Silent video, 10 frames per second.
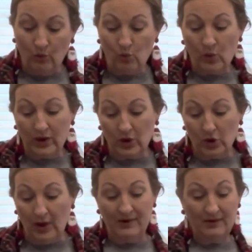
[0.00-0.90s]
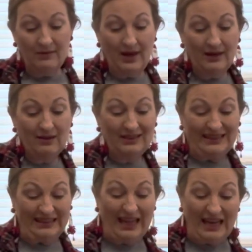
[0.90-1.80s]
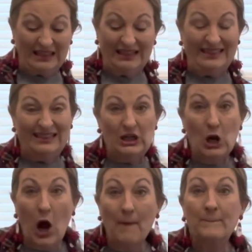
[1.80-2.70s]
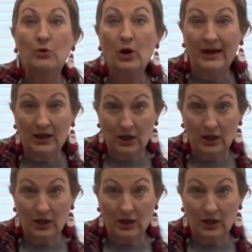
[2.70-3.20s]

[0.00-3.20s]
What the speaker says: will likely not break